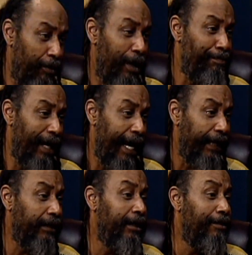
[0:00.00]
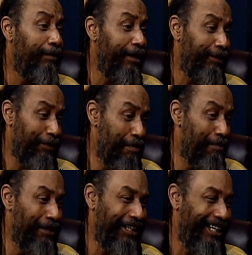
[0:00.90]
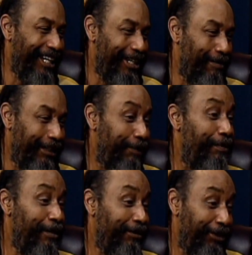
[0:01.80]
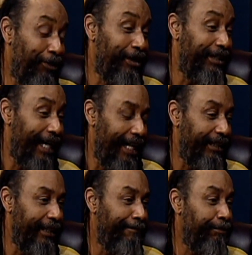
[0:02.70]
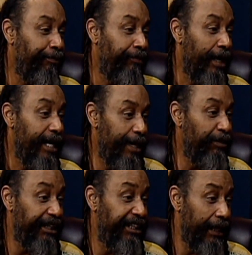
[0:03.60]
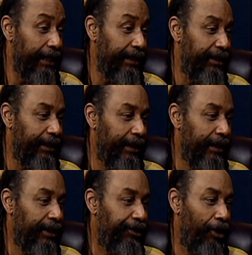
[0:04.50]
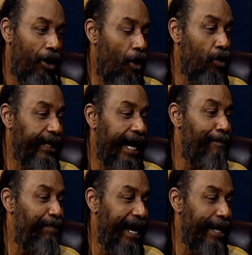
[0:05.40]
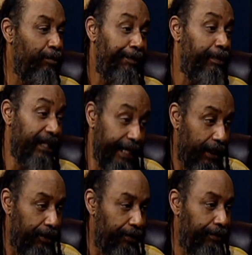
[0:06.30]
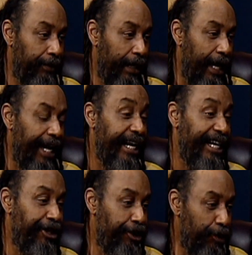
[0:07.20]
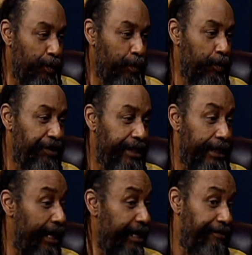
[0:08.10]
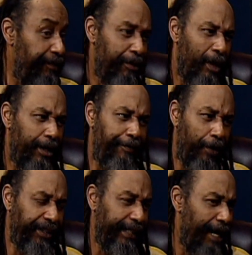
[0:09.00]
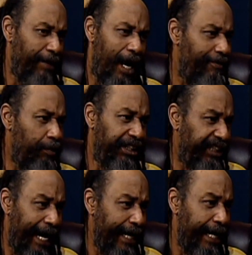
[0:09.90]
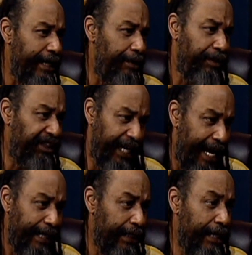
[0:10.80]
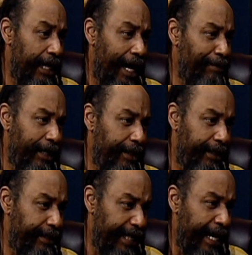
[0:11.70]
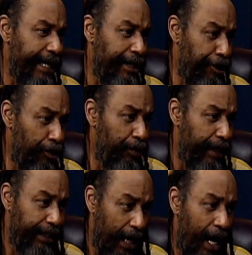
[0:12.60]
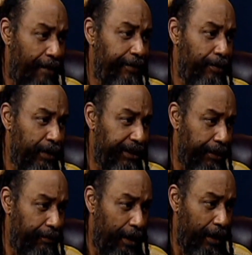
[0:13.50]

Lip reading: he wasn't black, but he was a member of the NAACP. He was Jewish, actually. He was the judge. So the whole campaign was political. And they used it, and it wasn't the first time. Garvey was shot at, he was shot. I mean, they knew that Garvey was a